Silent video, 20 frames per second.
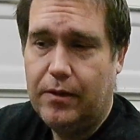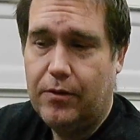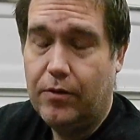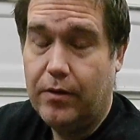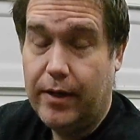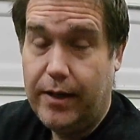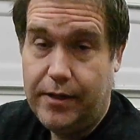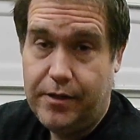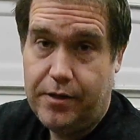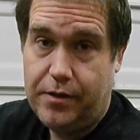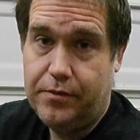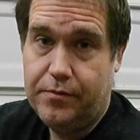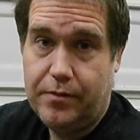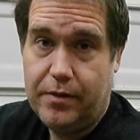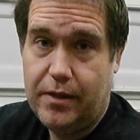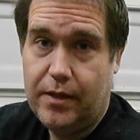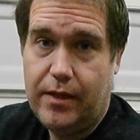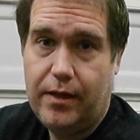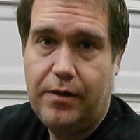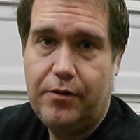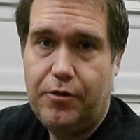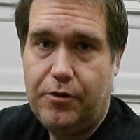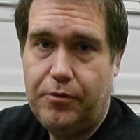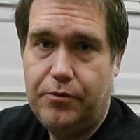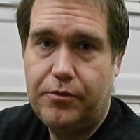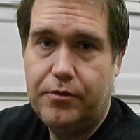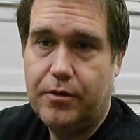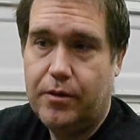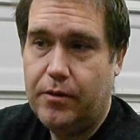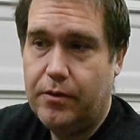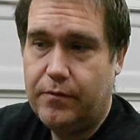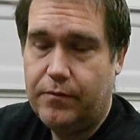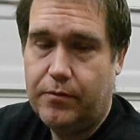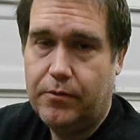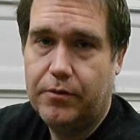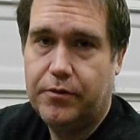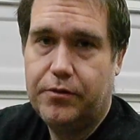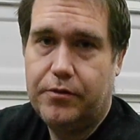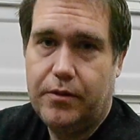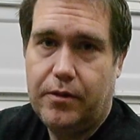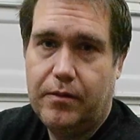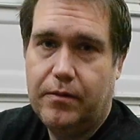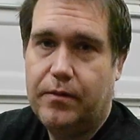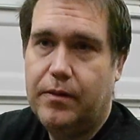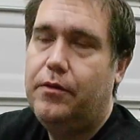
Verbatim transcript: or engines really, two-stroke, four-stroke.